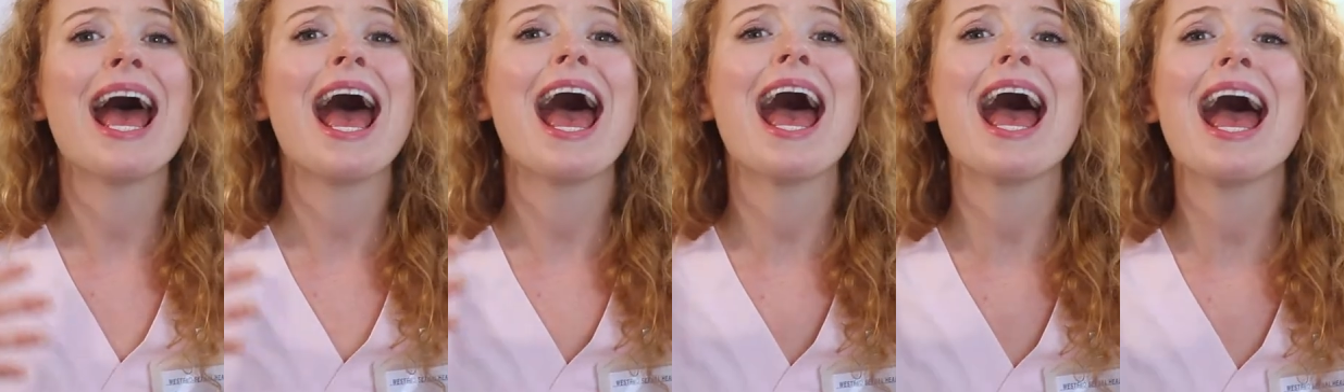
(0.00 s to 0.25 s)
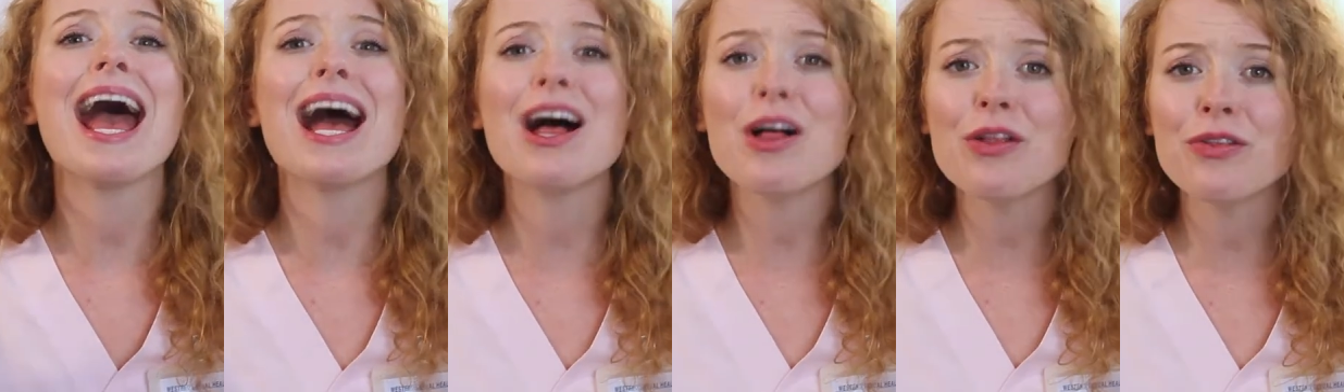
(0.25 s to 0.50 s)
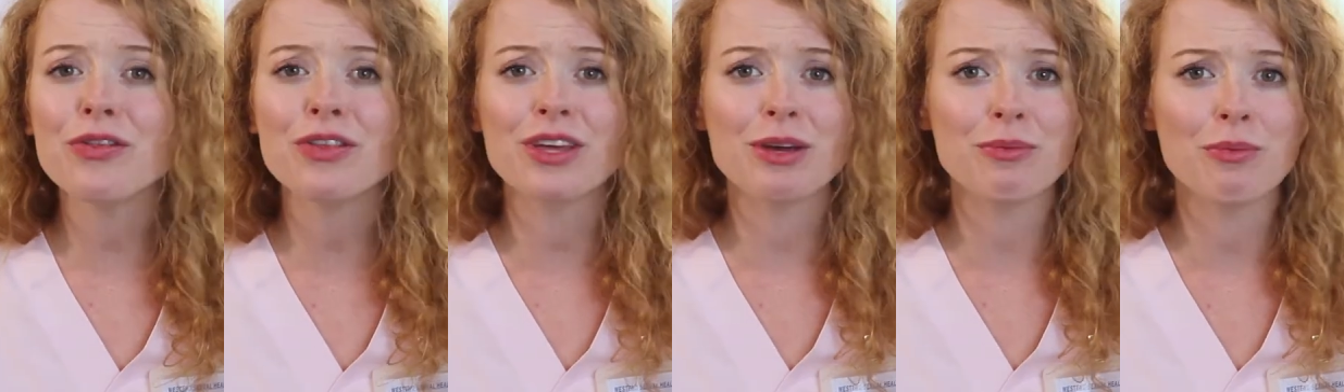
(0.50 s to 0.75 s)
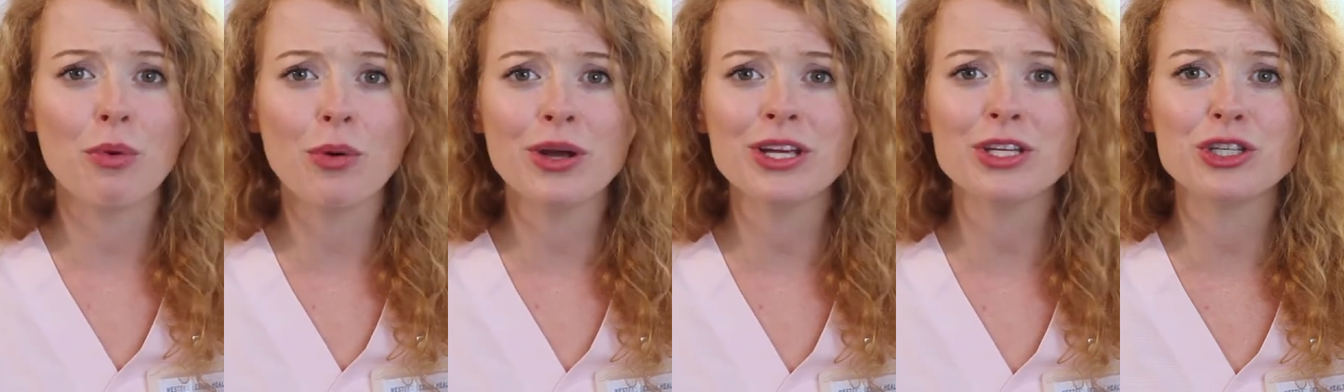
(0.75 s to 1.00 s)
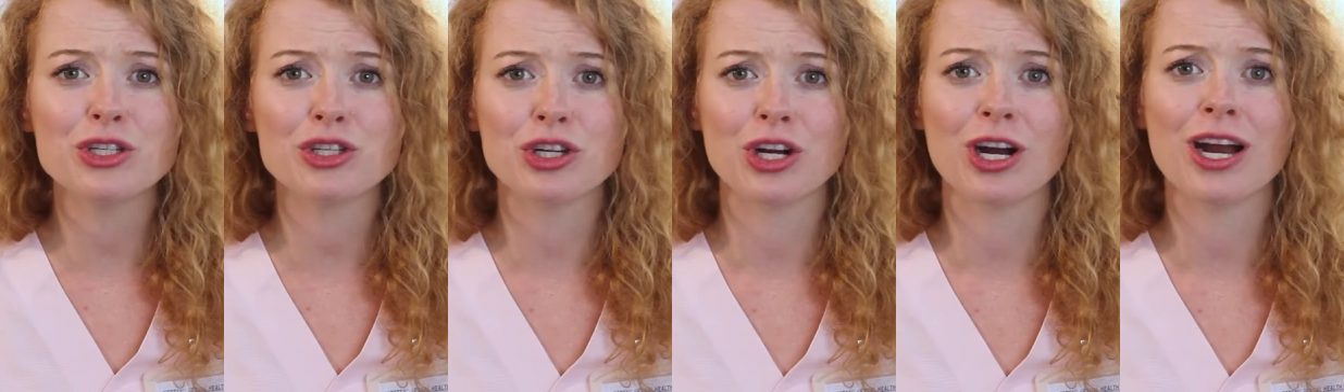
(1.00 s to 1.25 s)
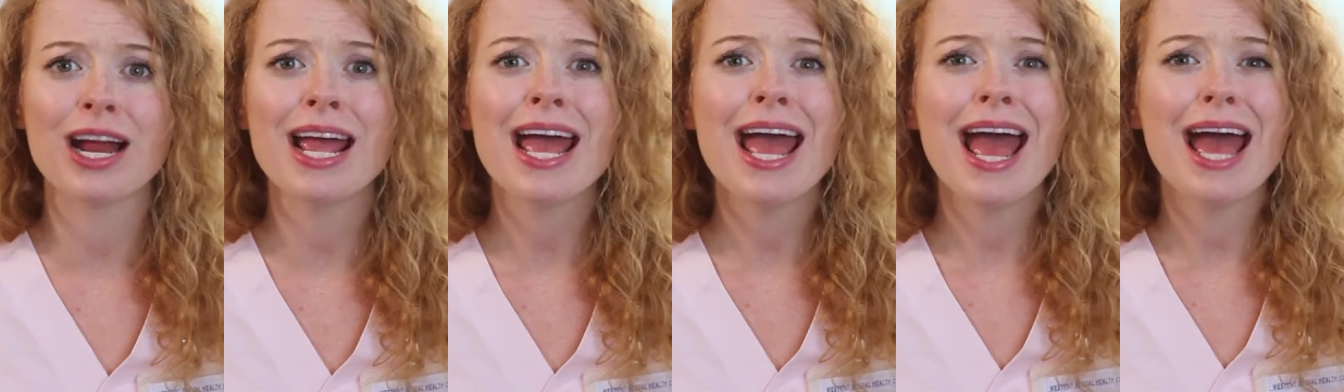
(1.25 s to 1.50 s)
healthy
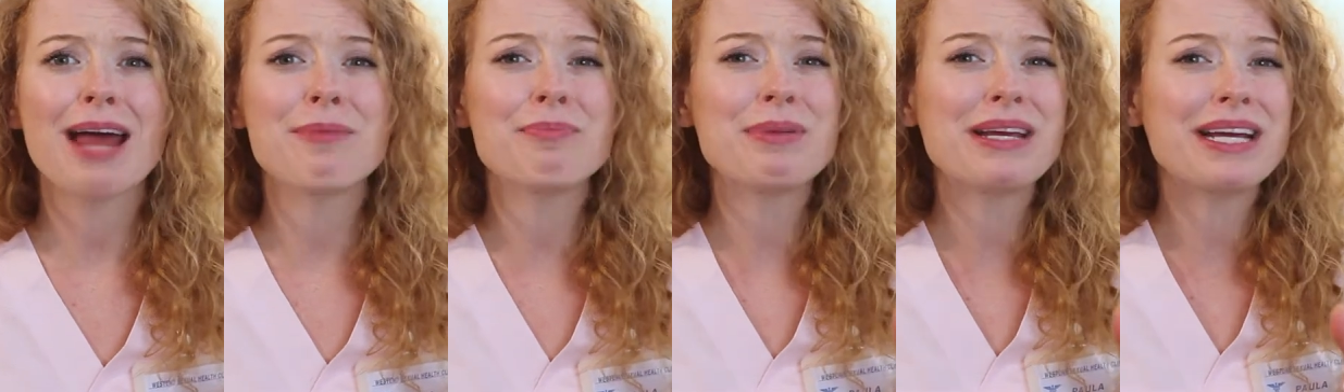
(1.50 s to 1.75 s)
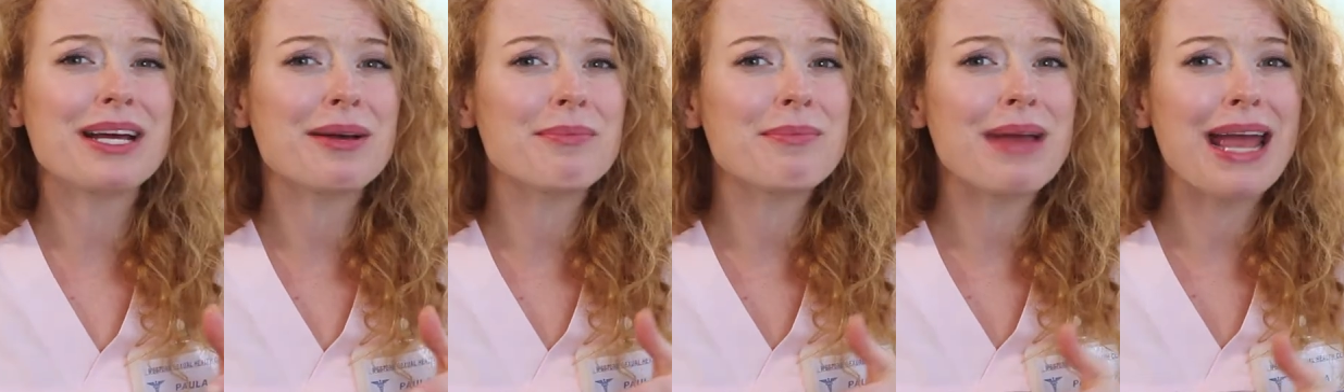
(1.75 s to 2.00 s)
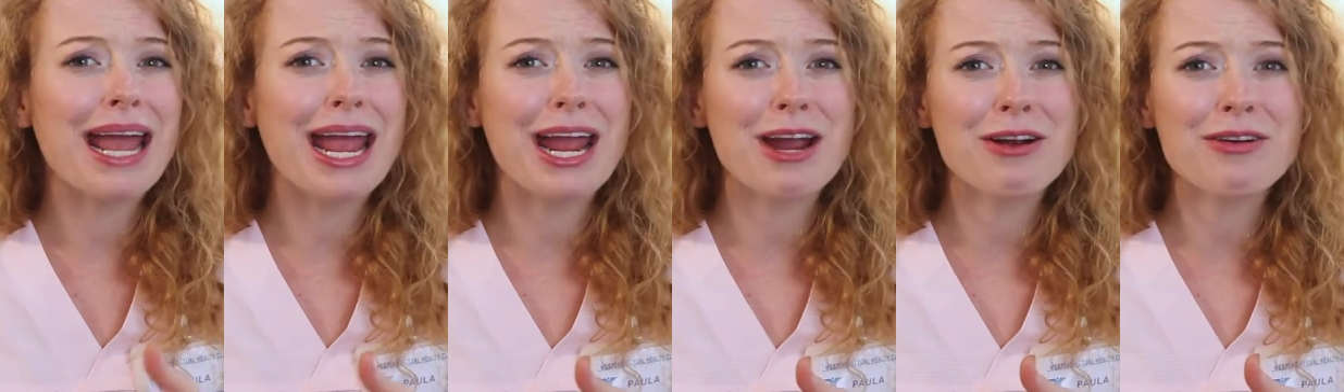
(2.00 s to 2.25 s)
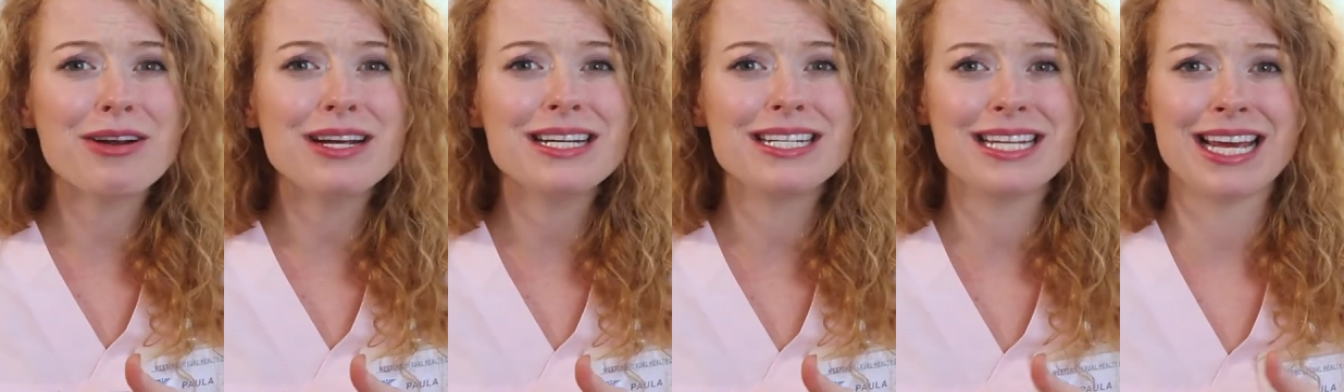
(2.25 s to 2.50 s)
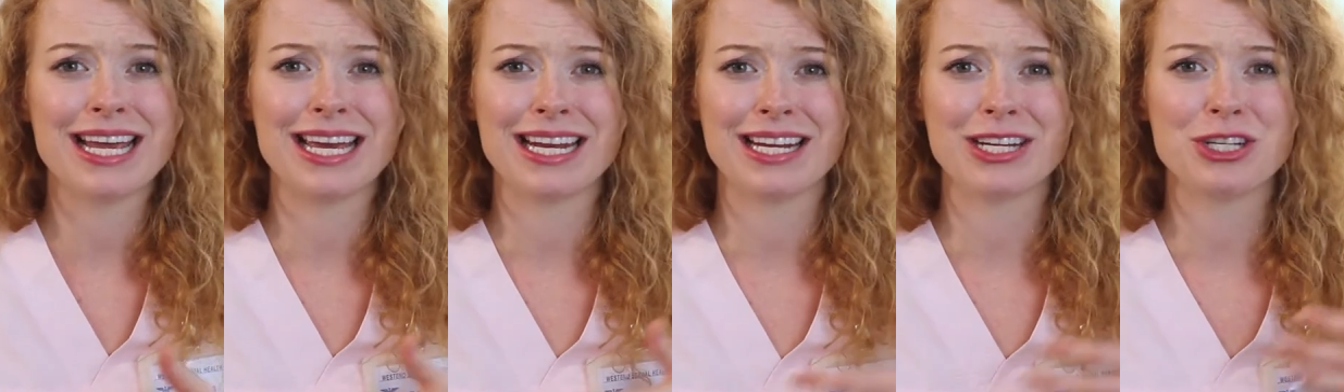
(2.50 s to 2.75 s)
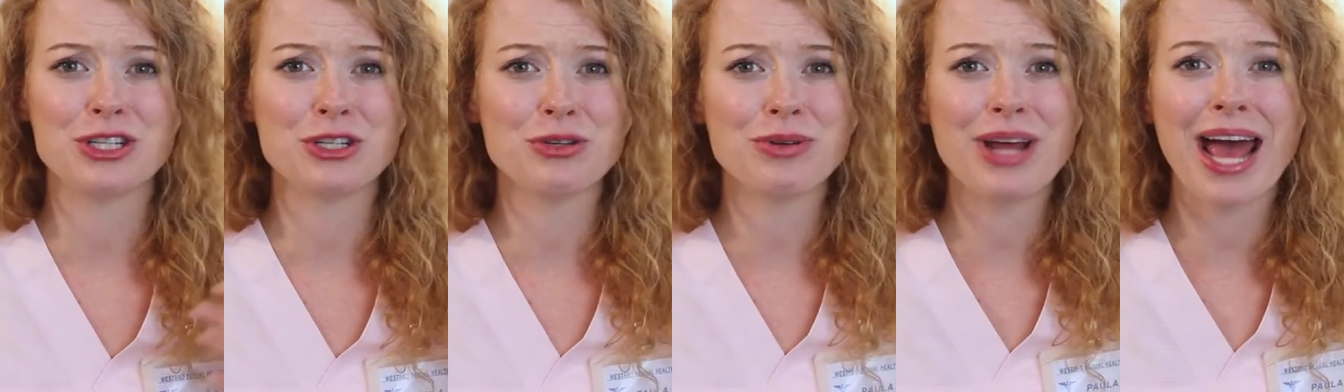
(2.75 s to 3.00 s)
moisture and become
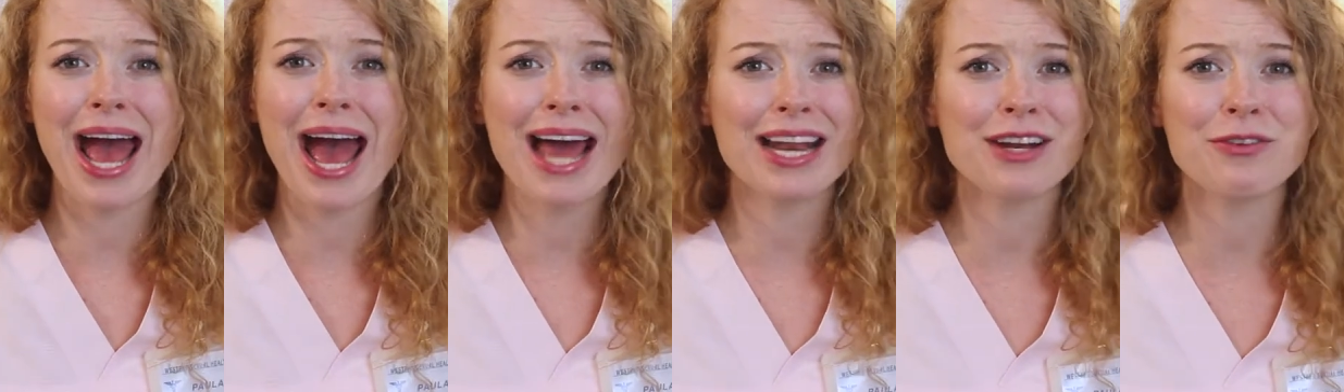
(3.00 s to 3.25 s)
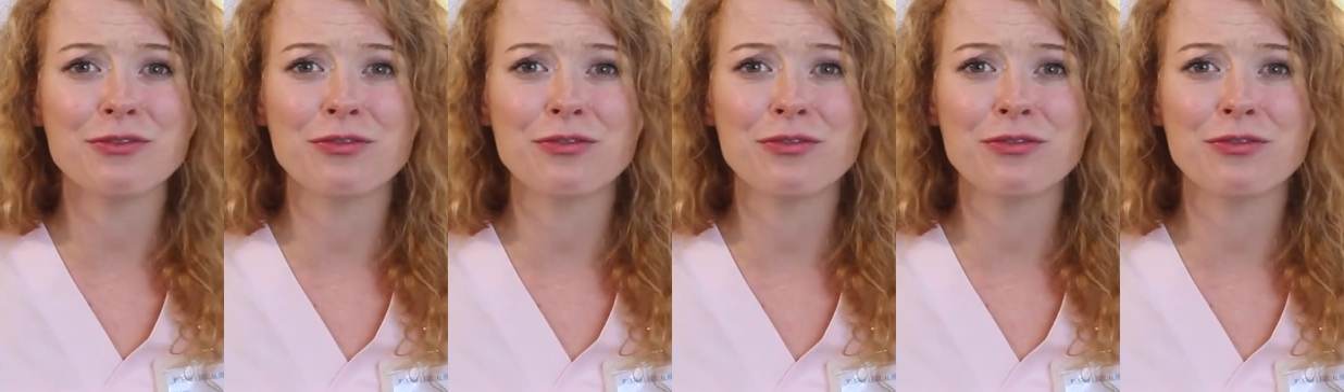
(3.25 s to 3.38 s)
irritated due to added